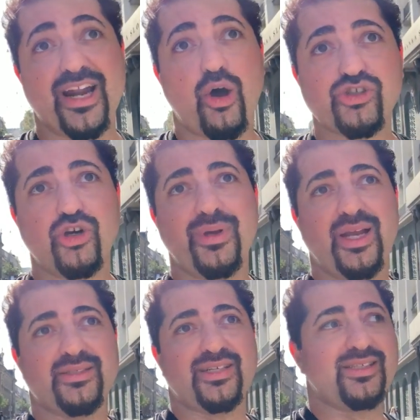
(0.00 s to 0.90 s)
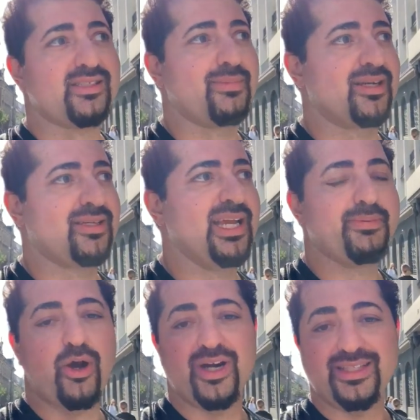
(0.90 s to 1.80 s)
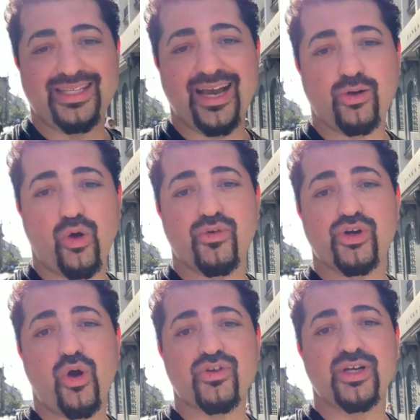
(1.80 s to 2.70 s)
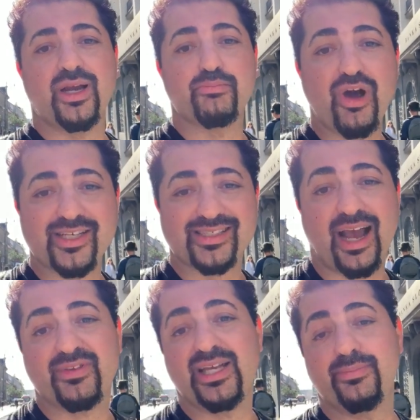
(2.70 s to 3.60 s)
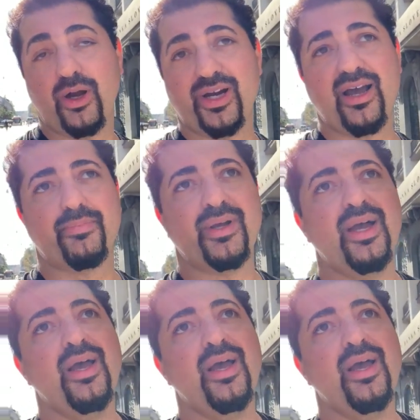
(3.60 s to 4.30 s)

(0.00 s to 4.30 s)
that also means that the system has to keep going in debt over and over again. Prices have to keep going up,